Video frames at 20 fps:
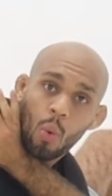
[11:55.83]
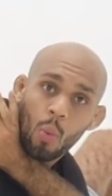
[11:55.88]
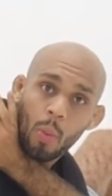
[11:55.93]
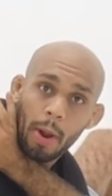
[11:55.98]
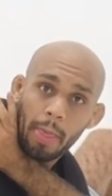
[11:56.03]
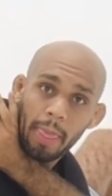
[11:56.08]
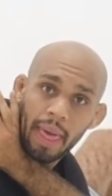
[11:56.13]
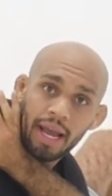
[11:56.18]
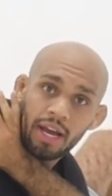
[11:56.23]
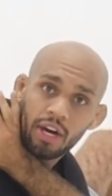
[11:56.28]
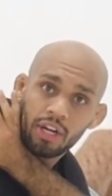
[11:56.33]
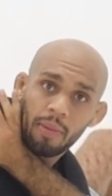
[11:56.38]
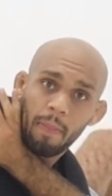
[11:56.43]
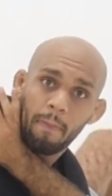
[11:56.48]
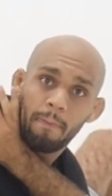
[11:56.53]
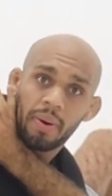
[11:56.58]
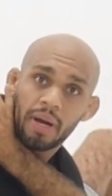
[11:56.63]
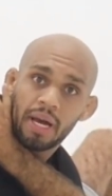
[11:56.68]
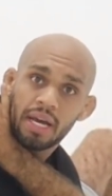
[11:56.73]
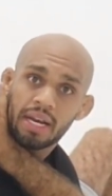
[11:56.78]
We're then going
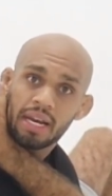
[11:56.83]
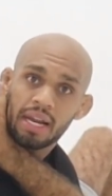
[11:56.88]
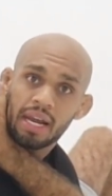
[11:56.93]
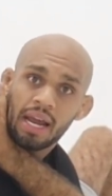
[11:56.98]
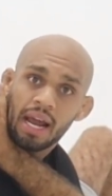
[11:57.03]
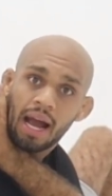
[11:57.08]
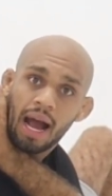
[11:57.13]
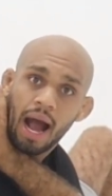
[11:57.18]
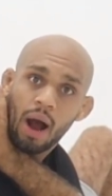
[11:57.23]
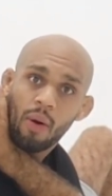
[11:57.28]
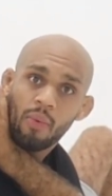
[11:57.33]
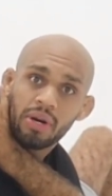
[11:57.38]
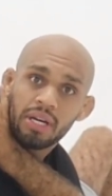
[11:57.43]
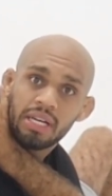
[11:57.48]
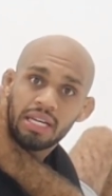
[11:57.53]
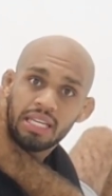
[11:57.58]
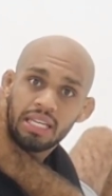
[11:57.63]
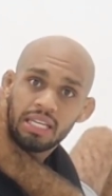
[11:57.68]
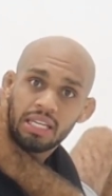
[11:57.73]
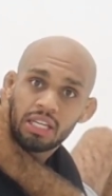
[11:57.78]
to pin our
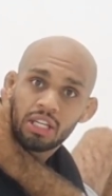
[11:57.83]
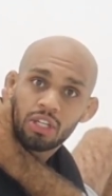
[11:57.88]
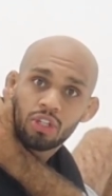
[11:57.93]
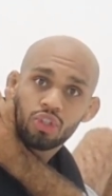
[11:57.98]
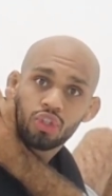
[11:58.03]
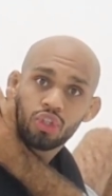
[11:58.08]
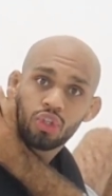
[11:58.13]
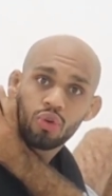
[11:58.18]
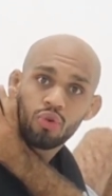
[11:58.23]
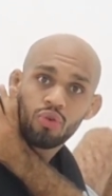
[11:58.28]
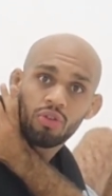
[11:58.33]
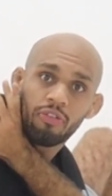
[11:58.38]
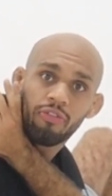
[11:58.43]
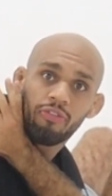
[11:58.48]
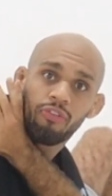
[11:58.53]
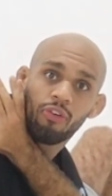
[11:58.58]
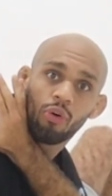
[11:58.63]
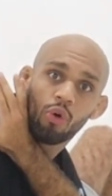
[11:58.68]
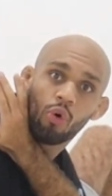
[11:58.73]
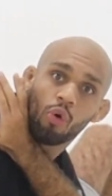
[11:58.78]
knee to the
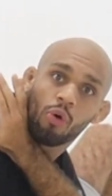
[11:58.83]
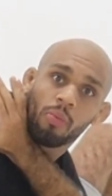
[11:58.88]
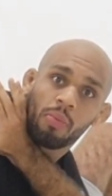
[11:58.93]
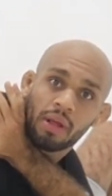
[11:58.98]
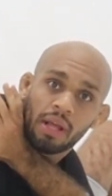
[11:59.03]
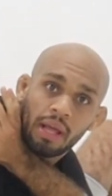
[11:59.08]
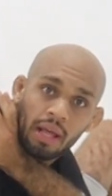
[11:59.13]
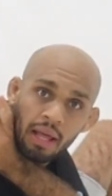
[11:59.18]
floor.